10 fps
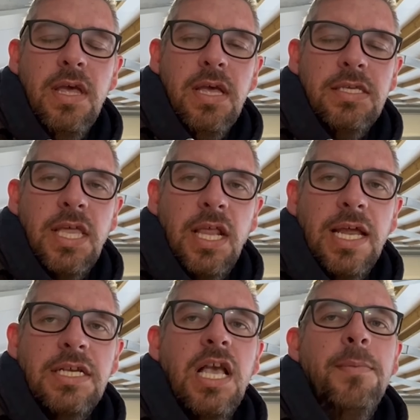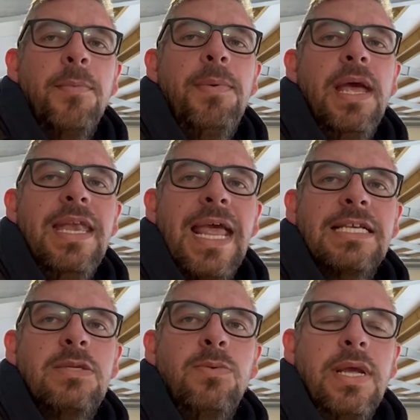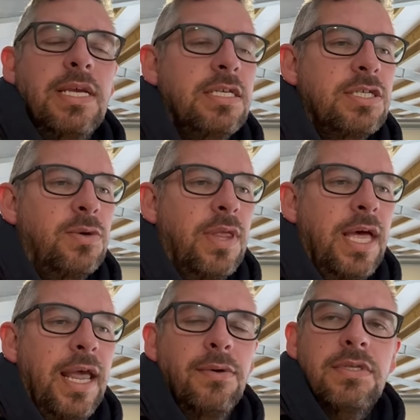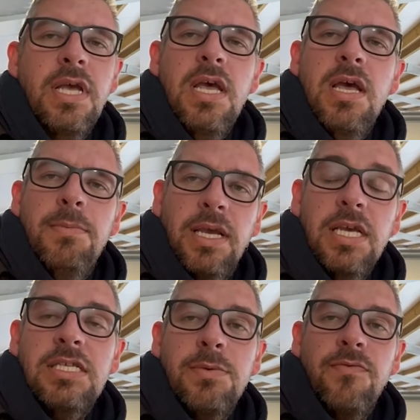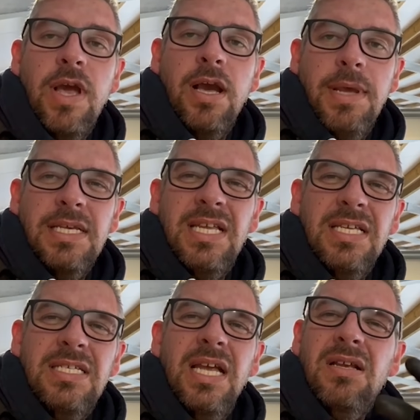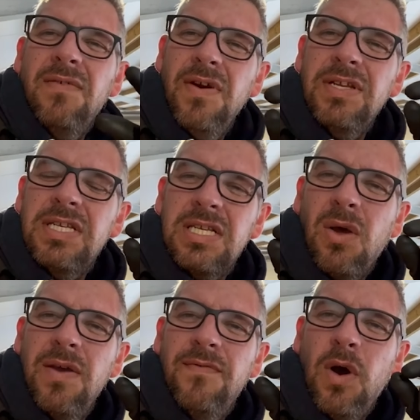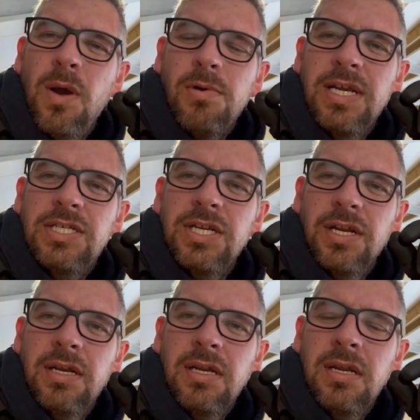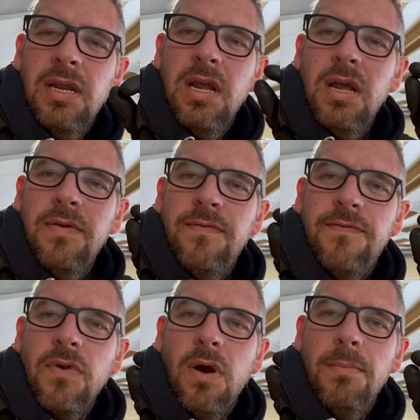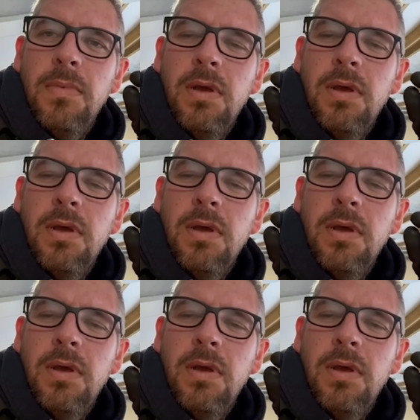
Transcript: So the lads are coming up here next week to sort that out. But a customer rang up yesterday and said, got a very slight vibration from